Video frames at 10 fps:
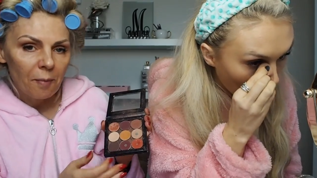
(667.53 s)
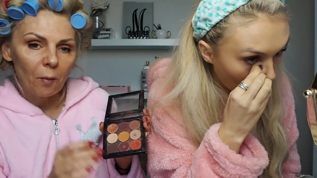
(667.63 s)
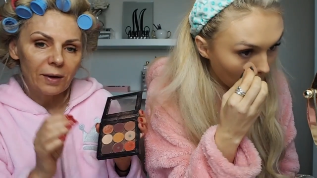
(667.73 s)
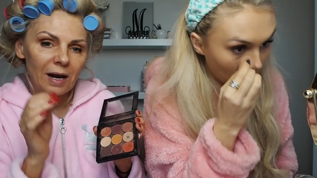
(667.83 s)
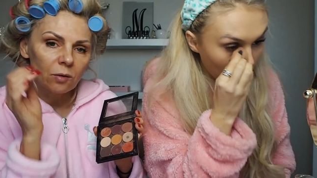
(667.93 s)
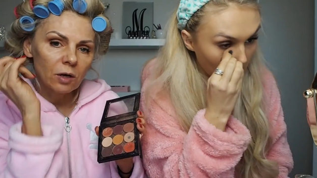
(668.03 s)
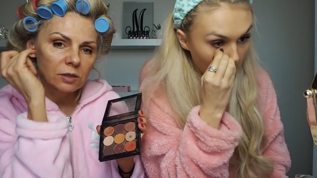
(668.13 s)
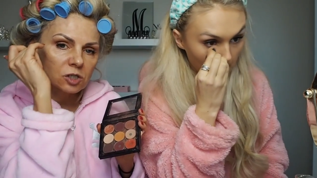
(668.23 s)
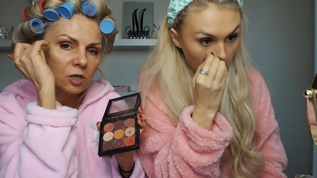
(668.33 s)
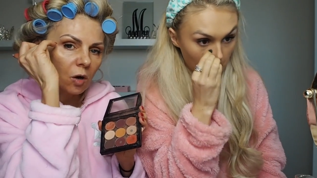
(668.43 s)
Speaker 1: but we're now
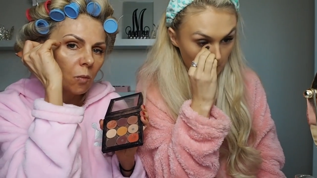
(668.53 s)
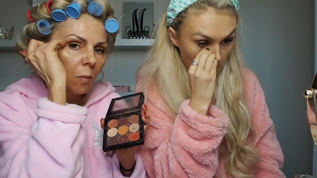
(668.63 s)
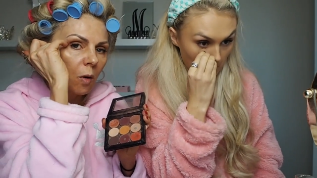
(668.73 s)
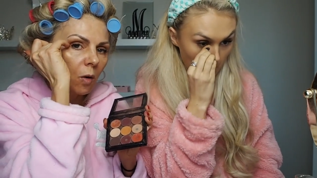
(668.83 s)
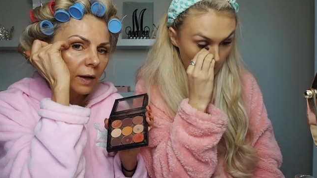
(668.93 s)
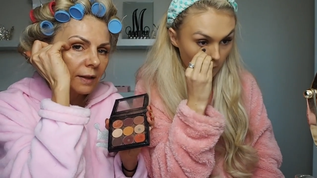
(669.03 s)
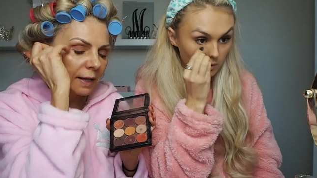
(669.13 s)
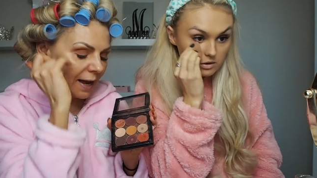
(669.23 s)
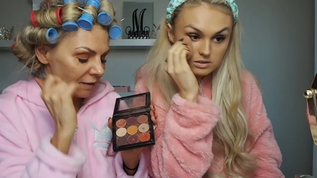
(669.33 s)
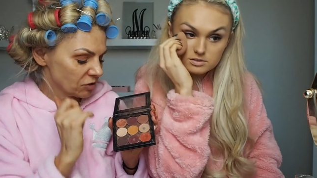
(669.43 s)
going to go more in
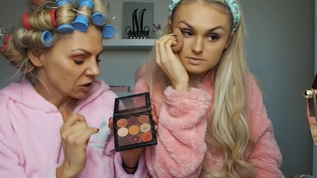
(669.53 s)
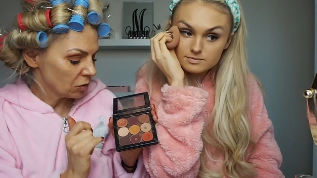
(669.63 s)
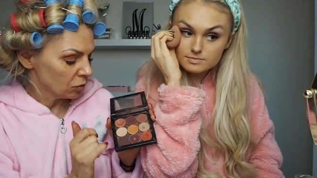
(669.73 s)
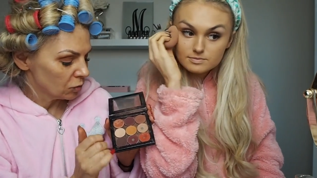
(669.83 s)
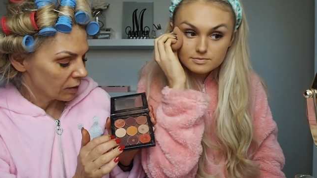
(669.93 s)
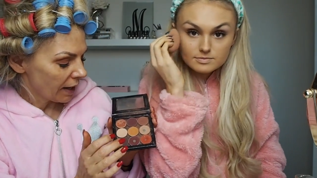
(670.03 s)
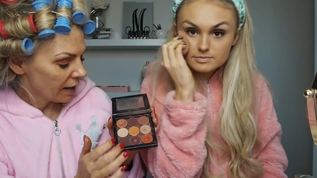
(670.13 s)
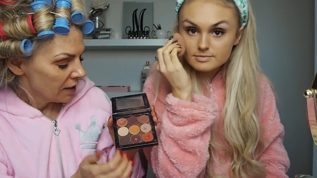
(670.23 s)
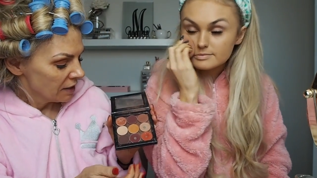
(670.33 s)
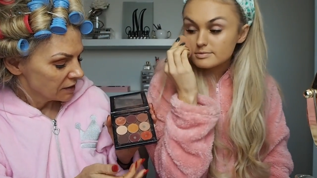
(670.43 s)
the outer
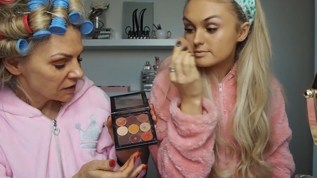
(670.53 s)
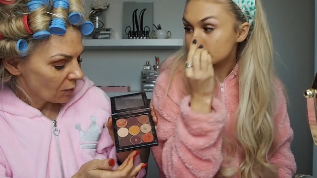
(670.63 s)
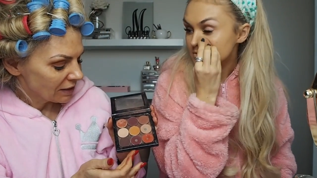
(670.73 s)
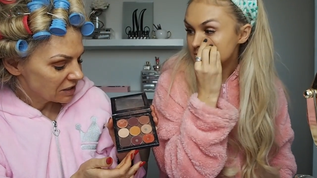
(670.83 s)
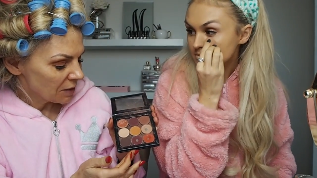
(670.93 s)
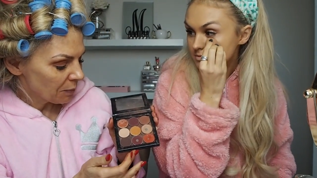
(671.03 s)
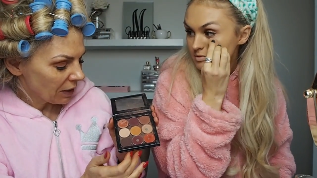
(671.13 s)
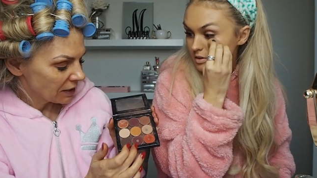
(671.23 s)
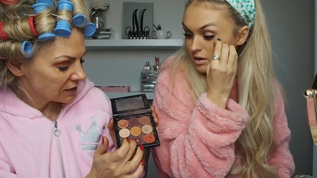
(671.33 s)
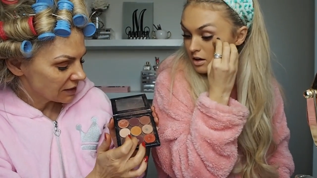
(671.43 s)
corner. So I
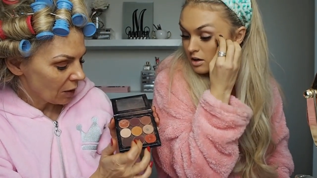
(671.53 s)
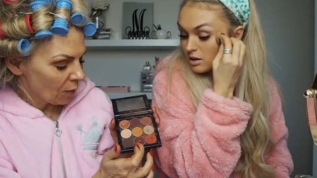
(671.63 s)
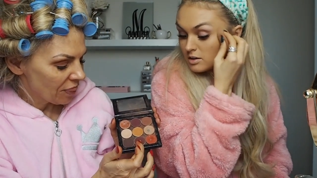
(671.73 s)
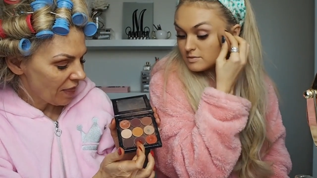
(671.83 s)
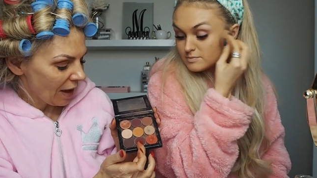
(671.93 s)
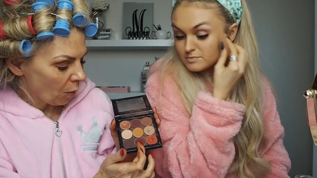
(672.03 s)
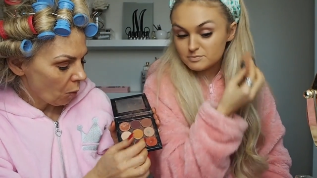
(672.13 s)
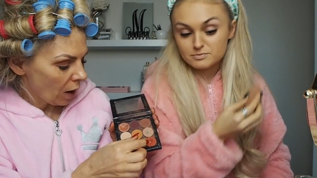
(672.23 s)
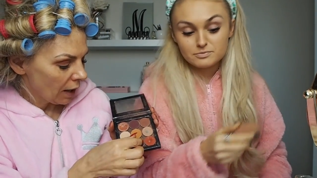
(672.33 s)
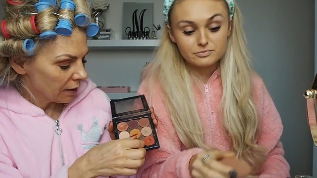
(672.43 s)
typically start with that
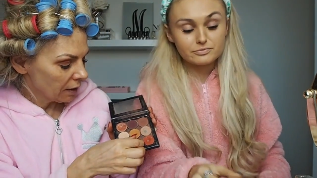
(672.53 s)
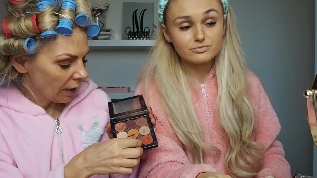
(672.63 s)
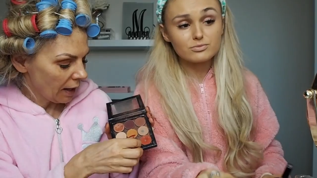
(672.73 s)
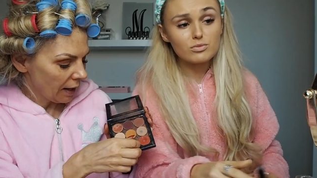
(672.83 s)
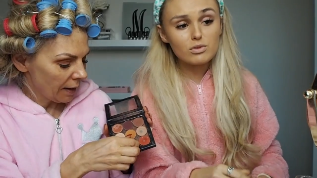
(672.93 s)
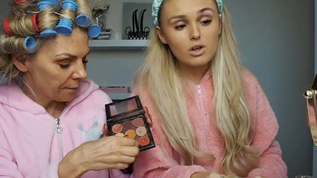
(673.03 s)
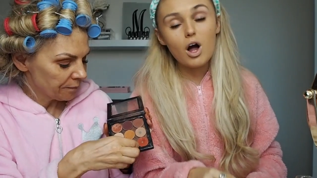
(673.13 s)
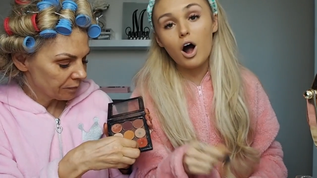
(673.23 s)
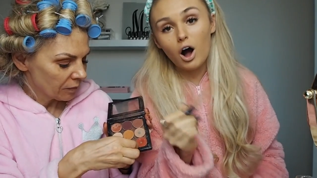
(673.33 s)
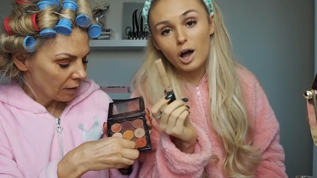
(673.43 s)
one.
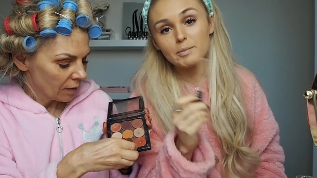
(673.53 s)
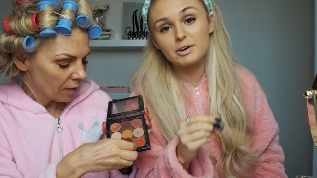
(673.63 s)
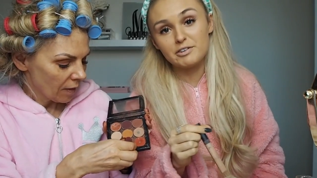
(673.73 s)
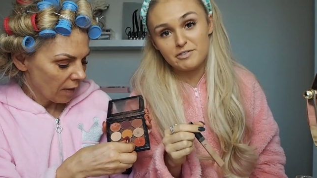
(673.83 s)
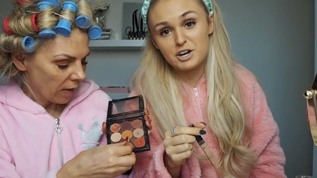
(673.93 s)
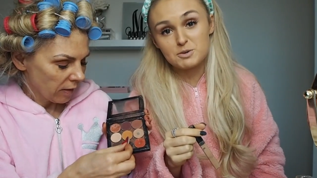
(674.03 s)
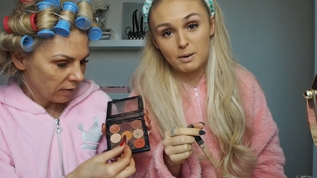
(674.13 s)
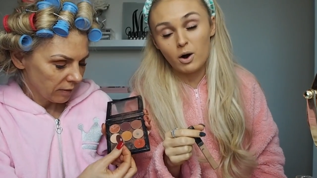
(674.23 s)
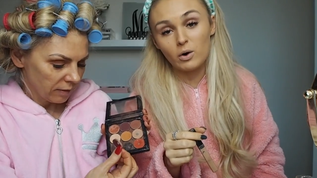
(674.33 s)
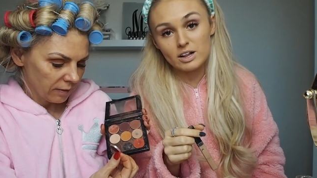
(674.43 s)
Um,
Speaker 2: I'm going to finish
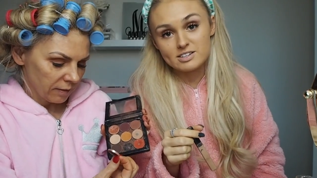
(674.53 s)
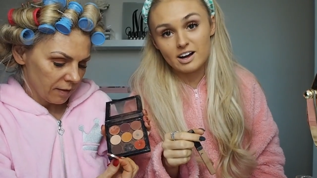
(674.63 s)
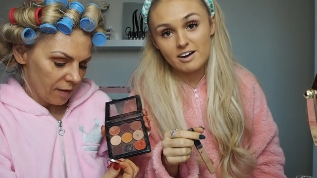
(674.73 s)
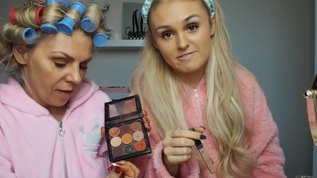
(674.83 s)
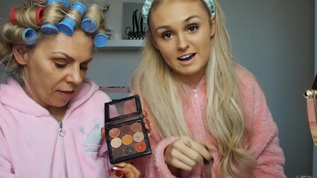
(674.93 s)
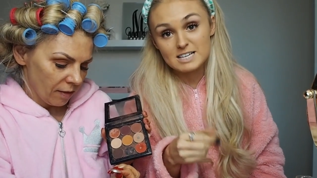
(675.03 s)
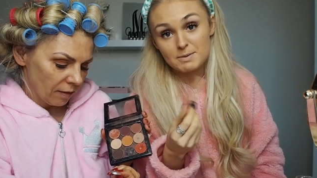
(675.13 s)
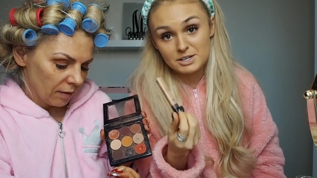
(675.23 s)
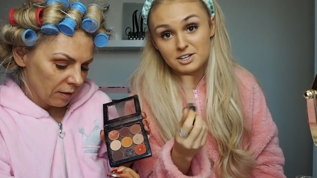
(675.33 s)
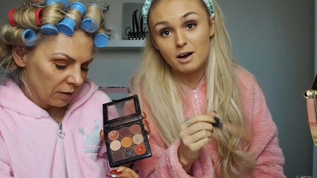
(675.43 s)
my whole entire face
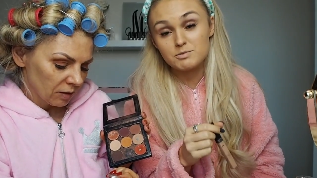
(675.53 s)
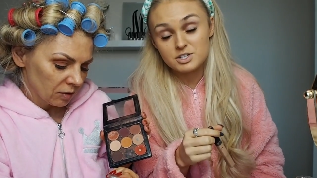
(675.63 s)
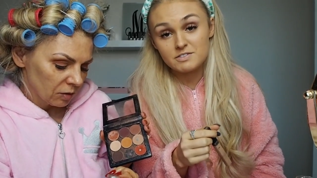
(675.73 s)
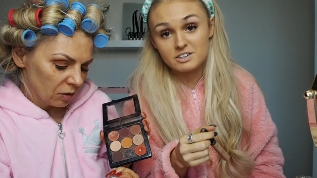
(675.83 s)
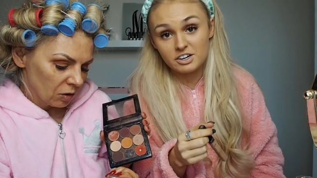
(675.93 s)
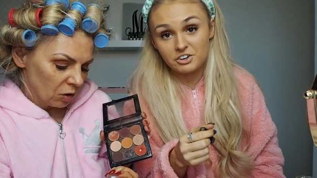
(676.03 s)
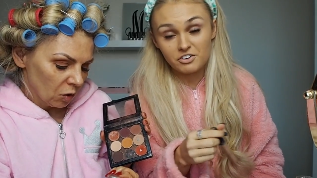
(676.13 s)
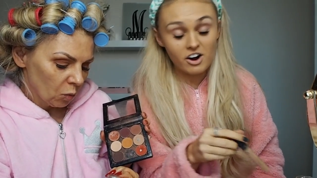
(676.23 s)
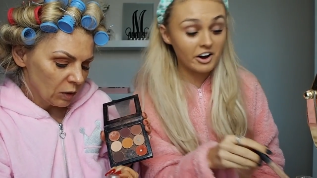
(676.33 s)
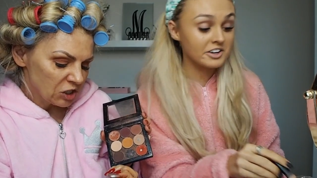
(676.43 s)
by the time she's even done
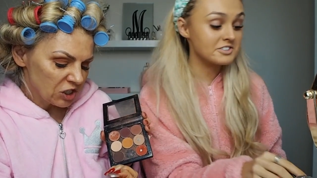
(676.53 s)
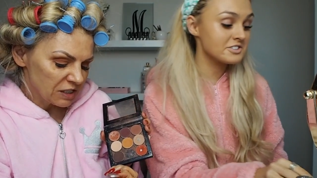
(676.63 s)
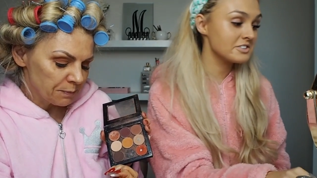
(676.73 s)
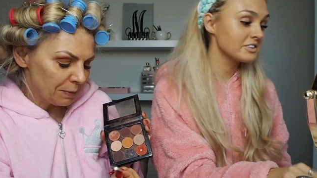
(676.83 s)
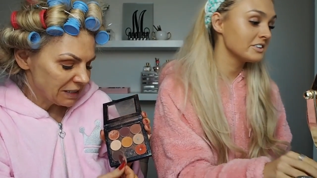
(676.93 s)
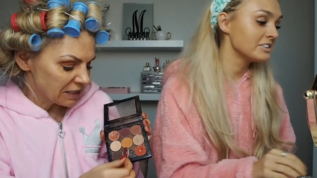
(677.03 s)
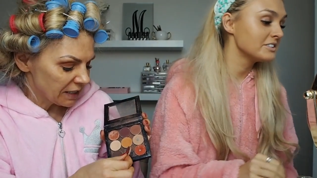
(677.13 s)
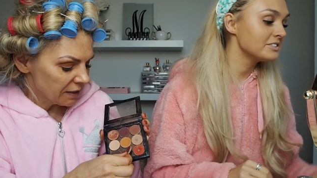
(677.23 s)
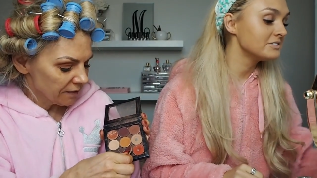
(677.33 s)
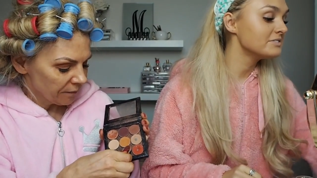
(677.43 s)
her eyes. Which is
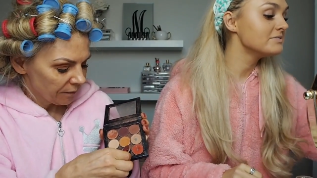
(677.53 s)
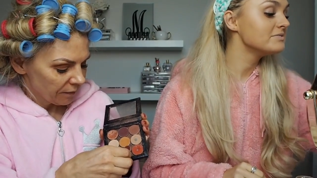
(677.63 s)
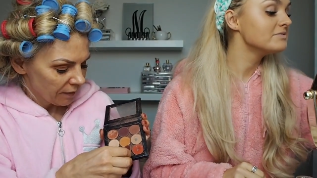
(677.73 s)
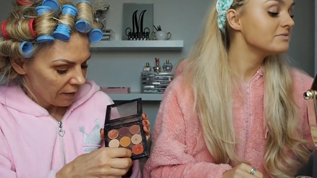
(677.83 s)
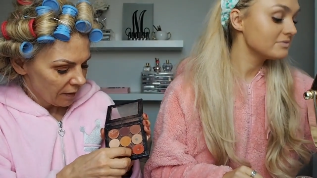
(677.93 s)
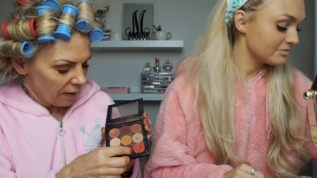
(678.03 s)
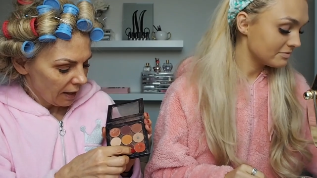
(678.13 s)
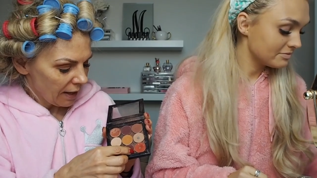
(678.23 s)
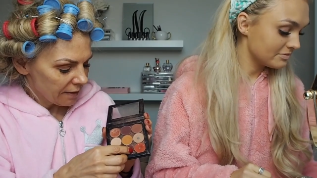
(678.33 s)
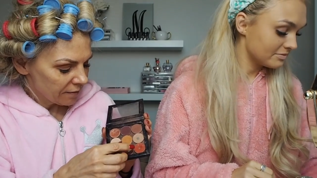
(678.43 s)
Speaker 1: Bitten
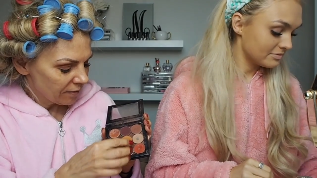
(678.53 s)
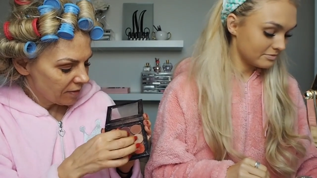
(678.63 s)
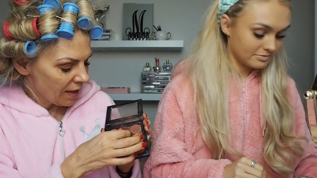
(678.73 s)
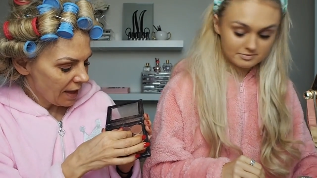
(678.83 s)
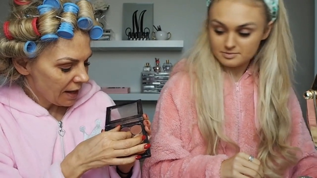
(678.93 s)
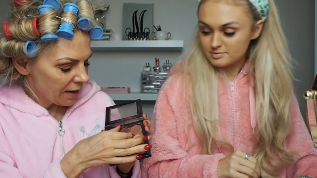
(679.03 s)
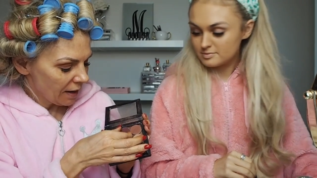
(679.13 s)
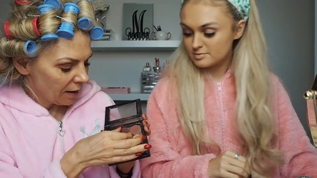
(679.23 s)
and then